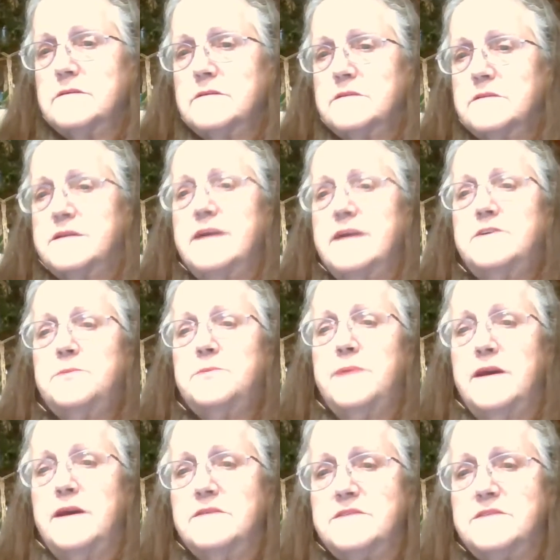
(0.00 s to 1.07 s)
State your
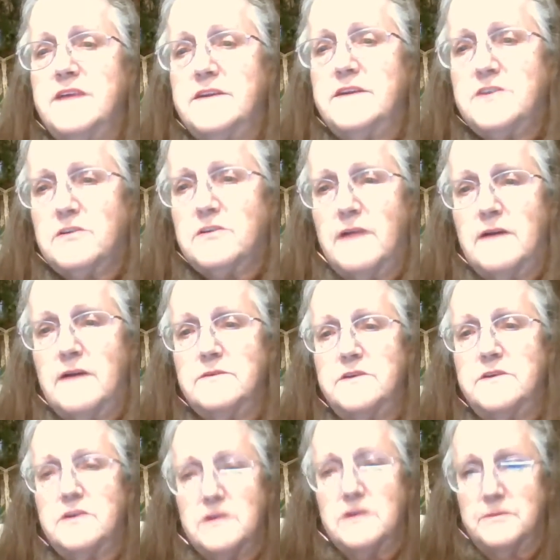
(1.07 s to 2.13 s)
piece, stand your ground,
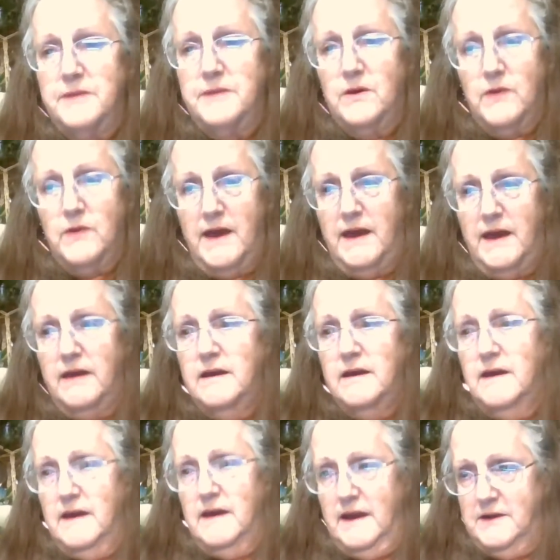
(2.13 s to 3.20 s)
you're going to be okay,
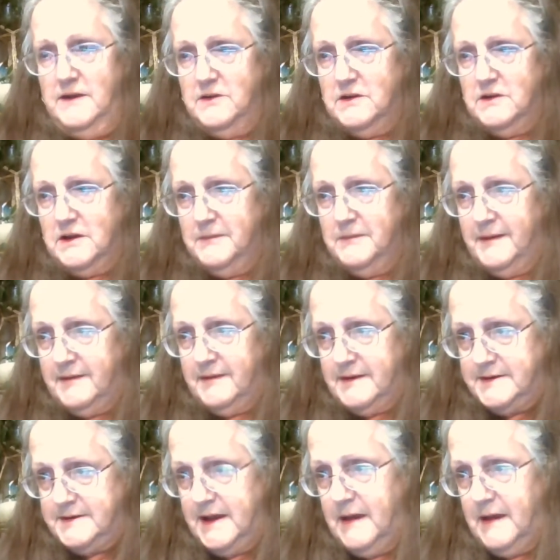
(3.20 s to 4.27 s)
and you're going to come out on
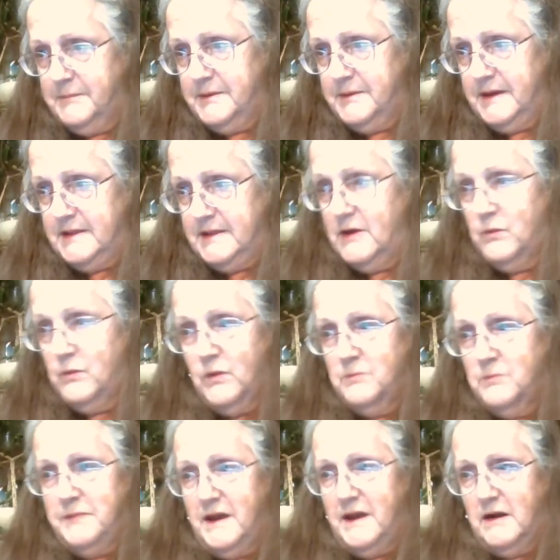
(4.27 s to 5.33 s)
top. And there
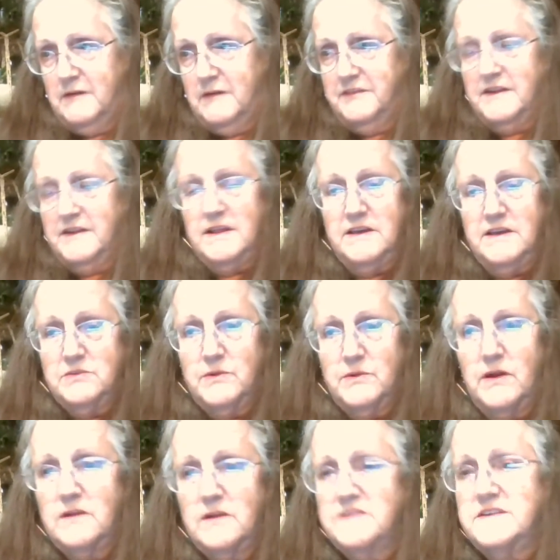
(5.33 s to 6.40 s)
won't be hard feelings when
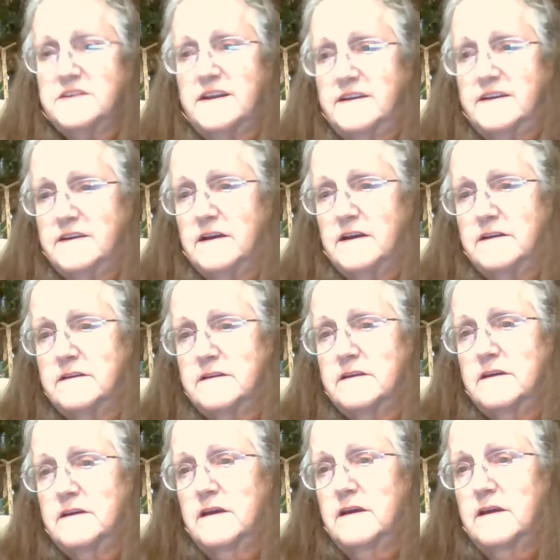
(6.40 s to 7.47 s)
all is said and done.
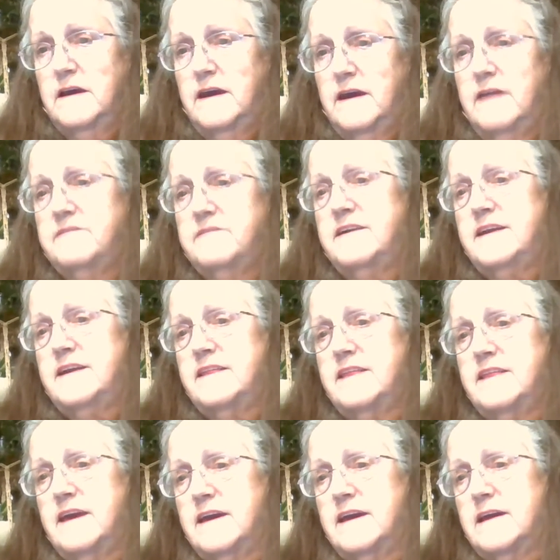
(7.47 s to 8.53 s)
If
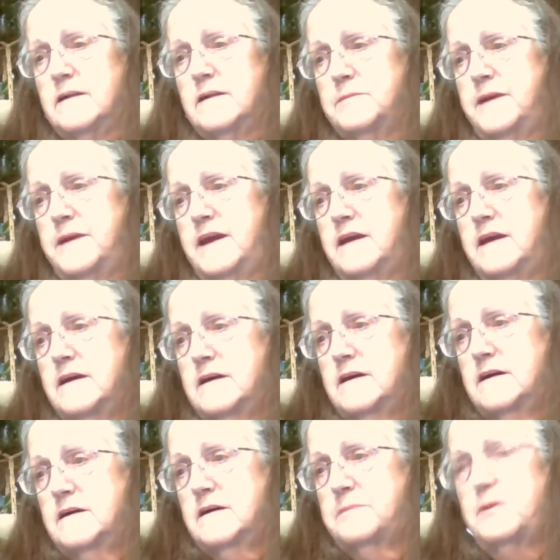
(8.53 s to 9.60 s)
anything, it'll be
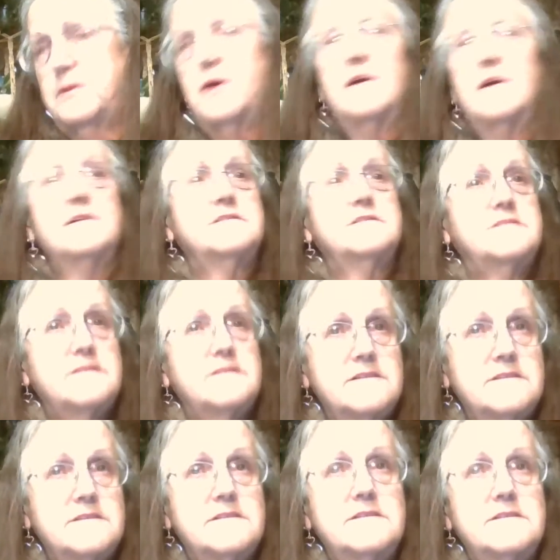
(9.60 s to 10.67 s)
applause
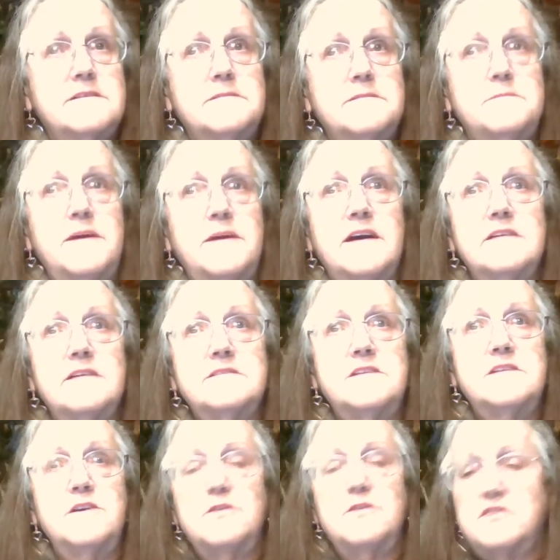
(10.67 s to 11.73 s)
because
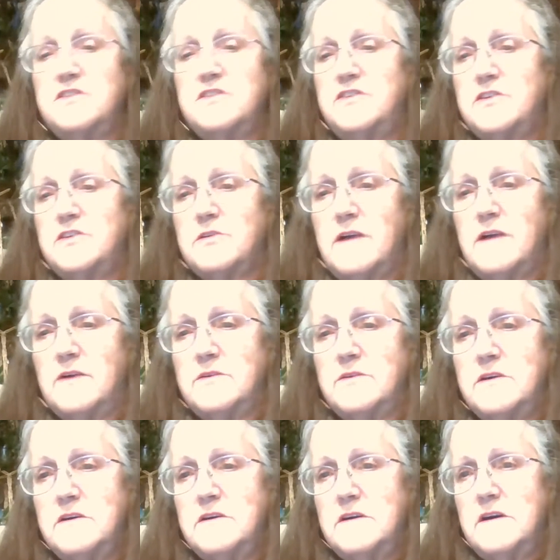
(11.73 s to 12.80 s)
you stood your ground.
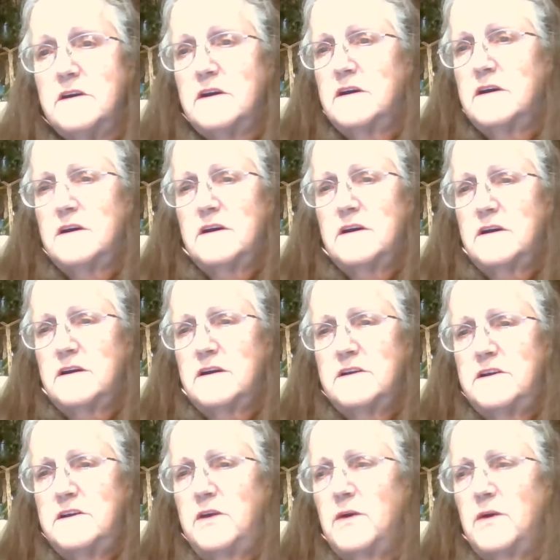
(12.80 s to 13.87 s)

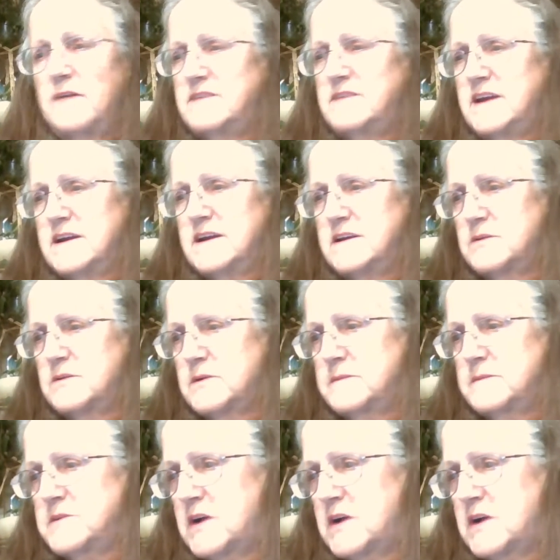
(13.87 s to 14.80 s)
Do you have any idea what I'm